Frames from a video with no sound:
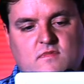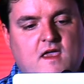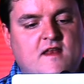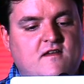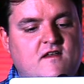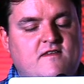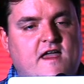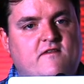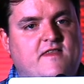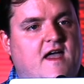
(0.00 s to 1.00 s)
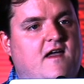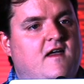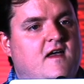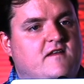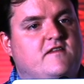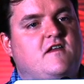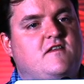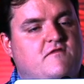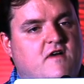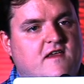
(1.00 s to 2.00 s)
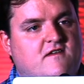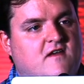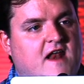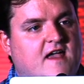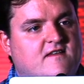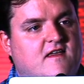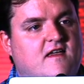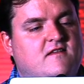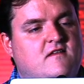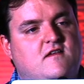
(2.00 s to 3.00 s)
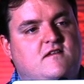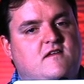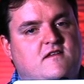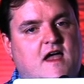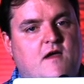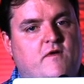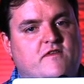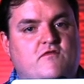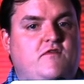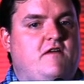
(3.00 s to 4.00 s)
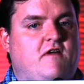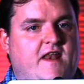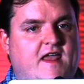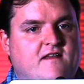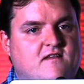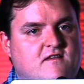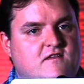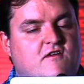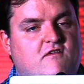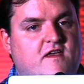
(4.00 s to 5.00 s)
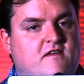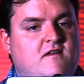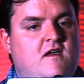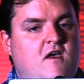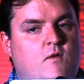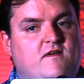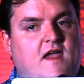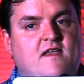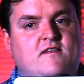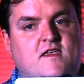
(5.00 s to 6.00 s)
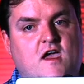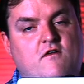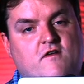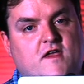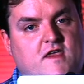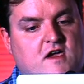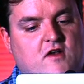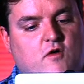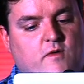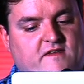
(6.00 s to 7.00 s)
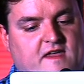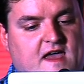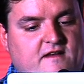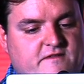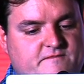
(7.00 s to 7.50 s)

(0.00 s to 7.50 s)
And it turns out that there's certain rights you can access, such as I want to rewrite the access control list, which as the owner you can always get.